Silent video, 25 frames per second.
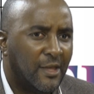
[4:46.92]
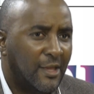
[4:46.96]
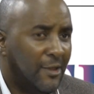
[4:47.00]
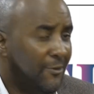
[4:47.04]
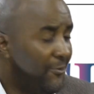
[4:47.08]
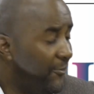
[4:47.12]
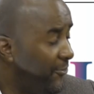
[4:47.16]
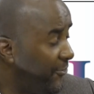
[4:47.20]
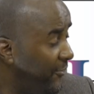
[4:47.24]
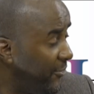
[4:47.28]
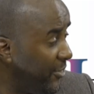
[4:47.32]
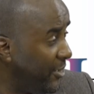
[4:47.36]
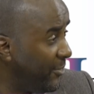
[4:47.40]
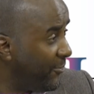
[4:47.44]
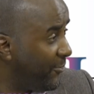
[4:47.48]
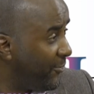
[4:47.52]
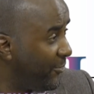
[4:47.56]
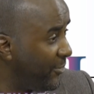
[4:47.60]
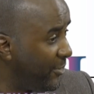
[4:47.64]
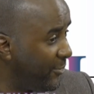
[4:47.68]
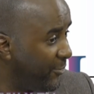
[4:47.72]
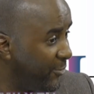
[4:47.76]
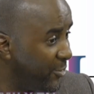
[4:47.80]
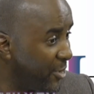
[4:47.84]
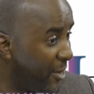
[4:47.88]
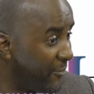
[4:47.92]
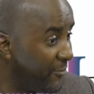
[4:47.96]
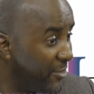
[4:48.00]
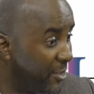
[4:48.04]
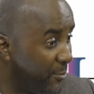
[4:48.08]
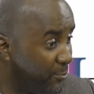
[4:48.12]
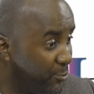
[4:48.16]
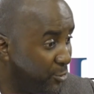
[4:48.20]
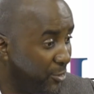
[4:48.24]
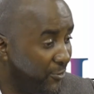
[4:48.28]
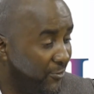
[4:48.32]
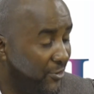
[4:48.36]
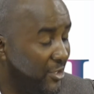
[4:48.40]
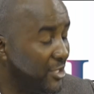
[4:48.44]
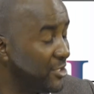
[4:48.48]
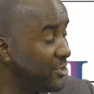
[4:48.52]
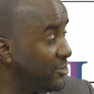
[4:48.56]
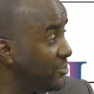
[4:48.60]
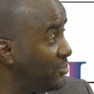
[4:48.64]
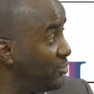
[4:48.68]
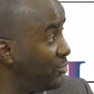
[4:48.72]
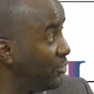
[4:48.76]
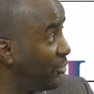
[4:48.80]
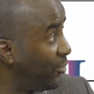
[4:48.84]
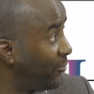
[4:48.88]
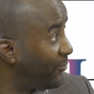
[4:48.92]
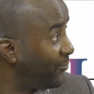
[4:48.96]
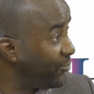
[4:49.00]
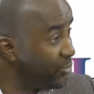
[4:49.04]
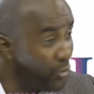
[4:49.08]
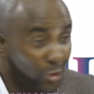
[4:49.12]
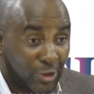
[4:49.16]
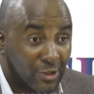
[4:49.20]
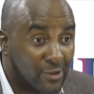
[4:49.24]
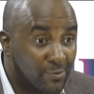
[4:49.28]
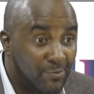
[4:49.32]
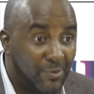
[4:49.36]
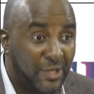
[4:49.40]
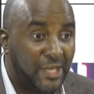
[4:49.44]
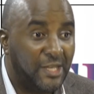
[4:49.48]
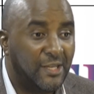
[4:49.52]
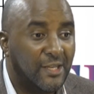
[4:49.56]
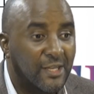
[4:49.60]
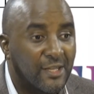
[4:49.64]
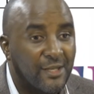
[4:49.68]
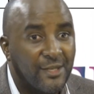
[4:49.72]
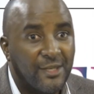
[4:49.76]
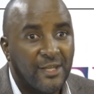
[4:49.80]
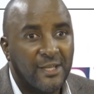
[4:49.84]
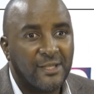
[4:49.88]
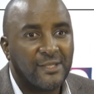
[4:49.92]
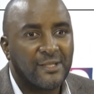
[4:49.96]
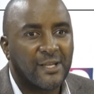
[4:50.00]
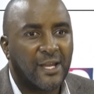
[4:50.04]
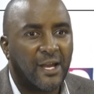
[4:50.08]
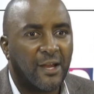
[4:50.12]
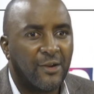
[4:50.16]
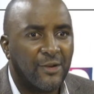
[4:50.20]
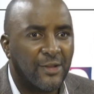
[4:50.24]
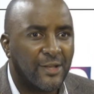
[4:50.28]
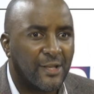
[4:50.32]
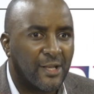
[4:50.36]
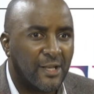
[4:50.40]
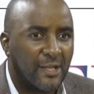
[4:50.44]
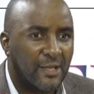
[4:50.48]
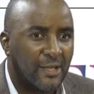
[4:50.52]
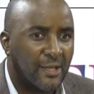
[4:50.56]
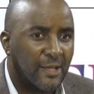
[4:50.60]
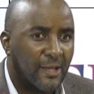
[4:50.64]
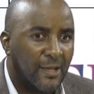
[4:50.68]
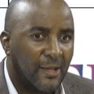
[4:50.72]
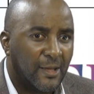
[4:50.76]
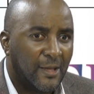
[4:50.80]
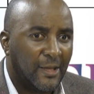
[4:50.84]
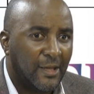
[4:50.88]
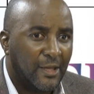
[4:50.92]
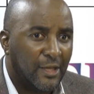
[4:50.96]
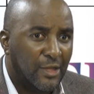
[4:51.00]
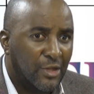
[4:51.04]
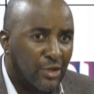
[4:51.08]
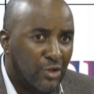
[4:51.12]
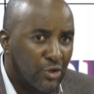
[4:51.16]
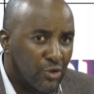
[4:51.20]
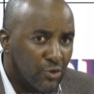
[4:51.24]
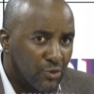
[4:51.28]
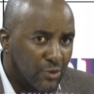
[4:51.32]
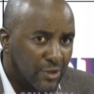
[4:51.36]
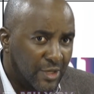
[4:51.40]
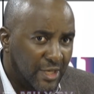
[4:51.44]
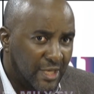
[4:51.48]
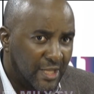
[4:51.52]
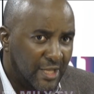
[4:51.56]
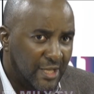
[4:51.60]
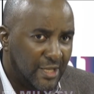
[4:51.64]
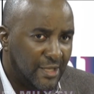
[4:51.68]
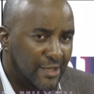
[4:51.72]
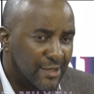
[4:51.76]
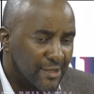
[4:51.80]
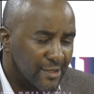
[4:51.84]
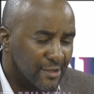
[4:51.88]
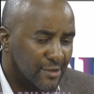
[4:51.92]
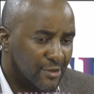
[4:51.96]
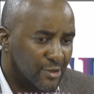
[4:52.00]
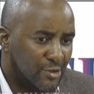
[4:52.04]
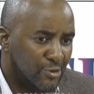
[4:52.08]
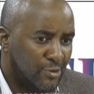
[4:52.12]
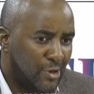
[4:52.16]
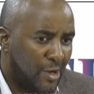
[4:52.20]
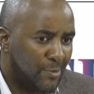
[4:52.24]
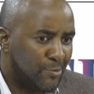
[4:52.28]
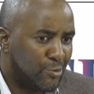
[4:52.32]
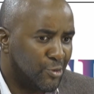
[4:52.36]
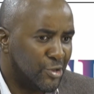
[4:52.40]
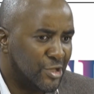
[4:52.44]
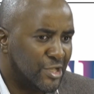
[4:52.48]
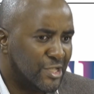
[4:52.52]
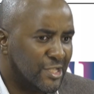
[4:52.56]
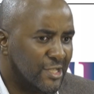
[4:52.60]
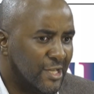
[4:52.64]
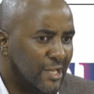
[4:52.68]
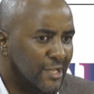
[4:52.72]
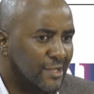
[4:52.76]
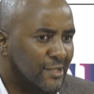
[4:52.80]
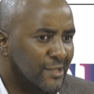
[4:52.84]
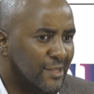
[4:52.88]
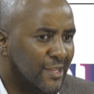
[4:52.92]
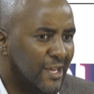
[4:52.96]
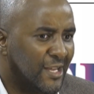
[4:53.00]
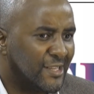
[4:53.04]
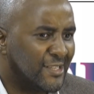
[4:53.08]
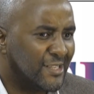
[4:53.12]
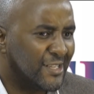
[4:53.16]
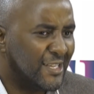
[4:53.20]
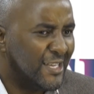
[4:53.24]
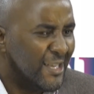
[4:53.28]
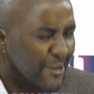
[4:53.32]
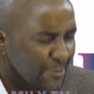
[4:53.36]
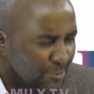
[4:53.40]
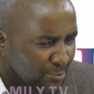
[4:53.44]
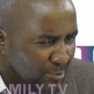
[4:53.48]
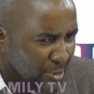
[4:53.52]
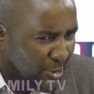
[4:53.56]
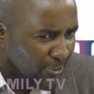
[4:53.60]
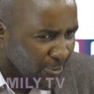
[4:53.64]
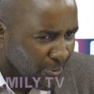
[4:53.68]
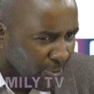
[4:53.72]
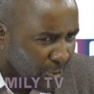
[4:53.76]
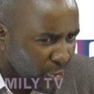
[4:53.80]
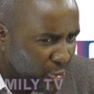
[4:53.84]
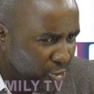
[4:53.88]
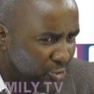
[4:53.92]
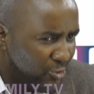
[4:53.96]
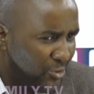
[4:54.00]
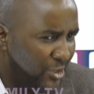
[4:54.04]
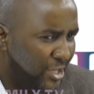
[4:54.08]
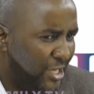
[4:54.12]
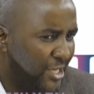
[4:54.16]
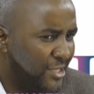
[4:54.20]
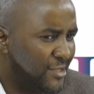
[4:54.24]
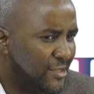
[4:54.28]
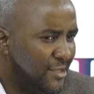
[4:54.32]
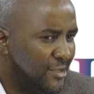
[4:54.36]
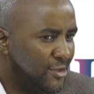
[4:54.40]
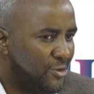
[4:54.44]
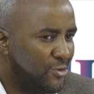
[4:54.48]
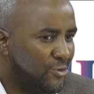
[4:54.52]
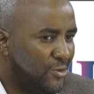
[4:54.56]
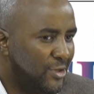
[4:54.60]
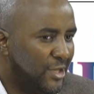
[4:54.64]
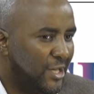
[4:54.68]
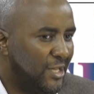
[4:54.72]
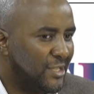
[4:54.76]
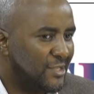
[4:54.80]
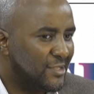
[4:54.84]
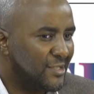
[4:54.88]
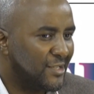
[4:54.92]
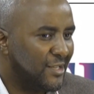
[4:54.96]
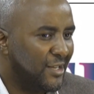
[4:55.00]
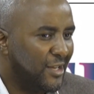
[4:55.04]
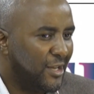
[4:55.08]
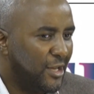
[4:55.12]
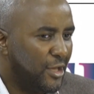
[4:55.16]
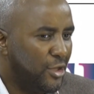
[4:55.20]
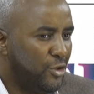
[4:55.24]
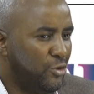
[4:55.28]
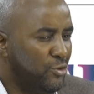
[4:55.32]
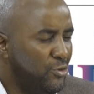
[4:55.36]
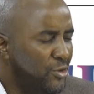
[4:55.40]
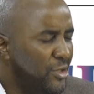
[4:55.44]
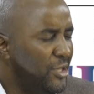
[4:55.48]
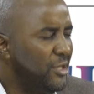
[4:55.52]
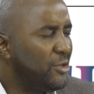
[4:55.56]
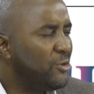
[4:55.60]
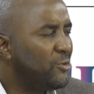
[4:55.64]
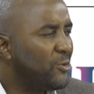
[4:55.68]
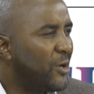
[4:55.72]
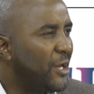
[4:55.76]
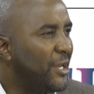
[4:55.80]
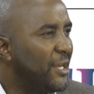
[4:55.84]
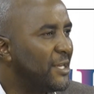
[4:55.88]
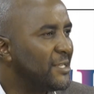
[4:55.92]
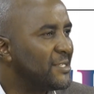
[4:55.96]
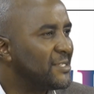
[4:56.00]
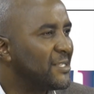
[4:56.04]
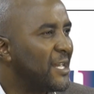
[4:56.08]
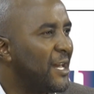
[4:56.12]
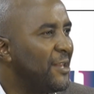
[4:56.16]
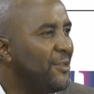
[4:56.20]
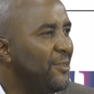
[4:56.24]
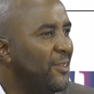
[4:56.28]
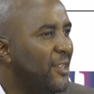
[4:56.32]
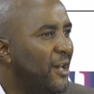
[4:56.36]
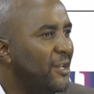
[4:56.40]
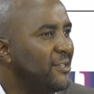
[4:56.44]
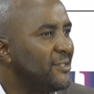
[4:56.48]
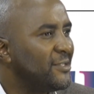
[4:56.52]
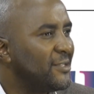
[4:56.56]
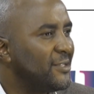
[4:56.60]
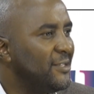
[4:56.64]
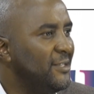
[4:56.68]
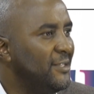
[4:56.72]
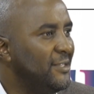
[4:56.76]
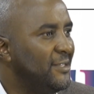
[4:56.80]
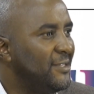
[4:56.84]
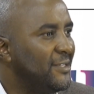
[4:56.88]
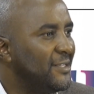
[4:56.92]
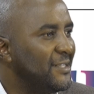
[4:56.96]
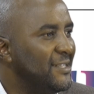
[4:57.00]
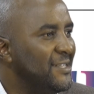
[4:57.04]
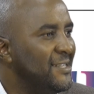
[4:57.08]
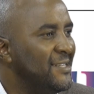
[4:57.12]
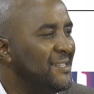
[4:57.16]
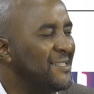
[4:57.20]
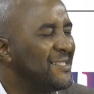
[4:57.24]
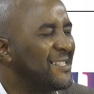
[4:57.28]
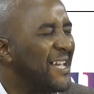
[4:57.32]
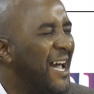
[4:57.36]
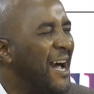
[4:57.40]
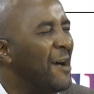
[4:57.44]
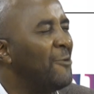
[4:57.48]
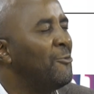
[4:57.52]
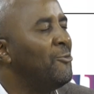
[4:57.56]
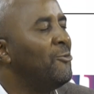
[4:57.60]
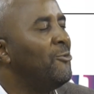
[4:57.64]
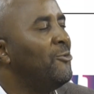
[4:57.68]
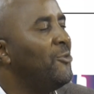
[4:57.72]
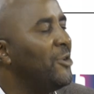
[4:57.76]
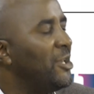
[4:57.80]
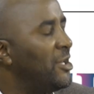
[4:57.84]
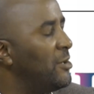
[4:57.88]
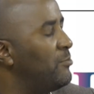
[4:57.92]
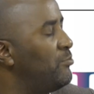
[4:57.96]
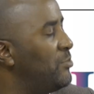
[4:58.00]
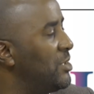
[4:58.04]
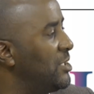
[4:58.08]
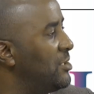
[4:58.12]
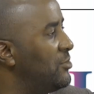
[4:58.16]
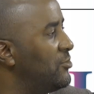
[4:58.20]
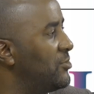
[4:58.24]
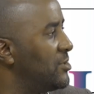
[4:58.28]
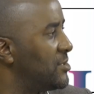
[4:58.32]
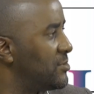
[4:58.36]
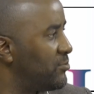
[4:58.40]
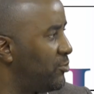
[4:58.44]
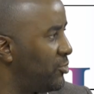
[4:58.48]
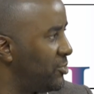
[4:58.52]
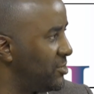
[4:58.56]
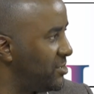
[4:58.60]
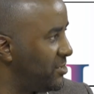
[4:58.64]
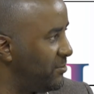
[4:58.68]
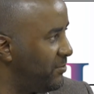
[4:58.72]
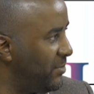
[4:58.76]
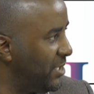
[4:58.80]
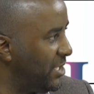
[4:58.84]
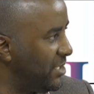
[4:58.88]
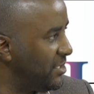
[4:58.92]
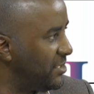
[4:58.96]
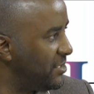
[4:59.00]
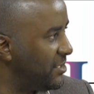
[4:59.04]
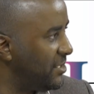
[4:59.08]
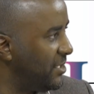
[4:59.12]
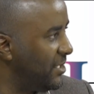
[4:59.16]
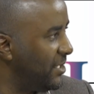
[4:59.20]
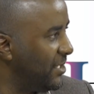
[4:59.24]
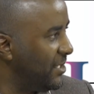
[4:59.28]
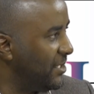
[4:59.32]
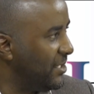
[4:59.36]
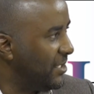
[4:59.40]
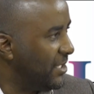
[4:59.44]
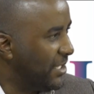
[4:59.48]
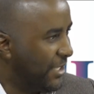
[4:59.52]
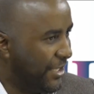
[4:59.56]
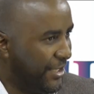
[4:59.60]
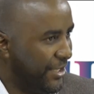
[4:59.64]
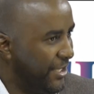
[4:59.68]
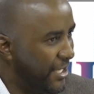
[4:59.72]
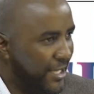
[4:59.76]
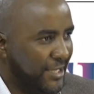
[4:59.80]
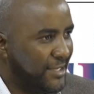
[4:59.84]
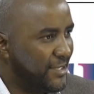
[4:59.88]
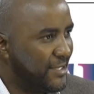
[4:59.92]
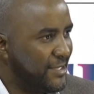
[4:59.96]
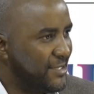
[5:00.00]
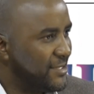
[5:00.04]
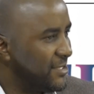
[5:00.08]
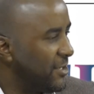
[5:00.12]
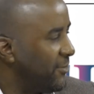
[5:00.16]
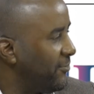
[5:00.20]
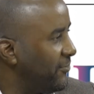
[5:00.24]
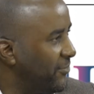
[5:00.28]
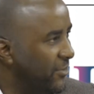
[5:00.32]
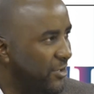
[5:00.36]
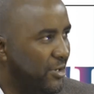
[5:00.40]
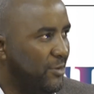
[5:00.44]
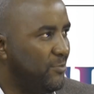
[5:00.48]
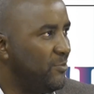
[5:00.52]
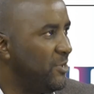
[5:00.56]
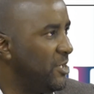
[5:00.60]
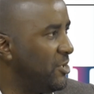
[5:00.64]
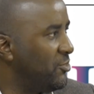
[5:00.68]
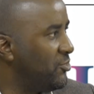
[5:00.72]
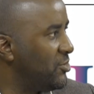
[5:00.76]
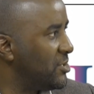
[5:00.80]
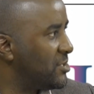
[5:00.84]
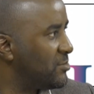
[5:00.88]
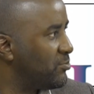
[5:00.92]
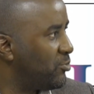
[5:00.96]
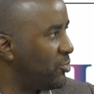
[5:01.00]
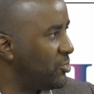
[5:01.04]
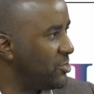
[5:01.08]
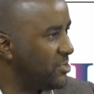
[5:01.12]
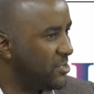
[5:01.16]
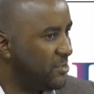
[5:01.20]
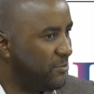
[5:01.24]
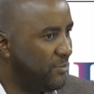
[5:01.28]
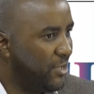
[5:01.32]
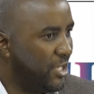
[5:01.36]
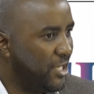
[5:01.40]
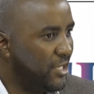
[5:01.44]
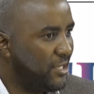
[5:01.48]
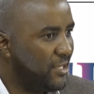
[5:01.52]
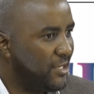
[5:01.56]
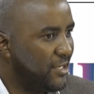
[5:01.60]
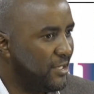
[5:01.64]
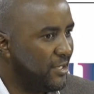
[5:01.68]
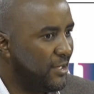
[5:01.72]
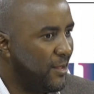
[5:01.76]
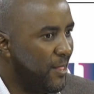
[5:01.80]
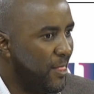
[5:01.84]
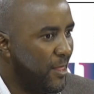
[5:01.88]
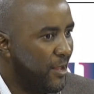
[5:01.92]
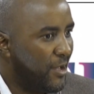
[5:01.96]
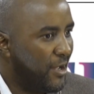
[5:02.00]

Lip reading: if you have the privilege of not being in debt currently, you need to appreciate that before you get into debt, you need to understand that it is a very big responsibility. Debt is a very big responsibility.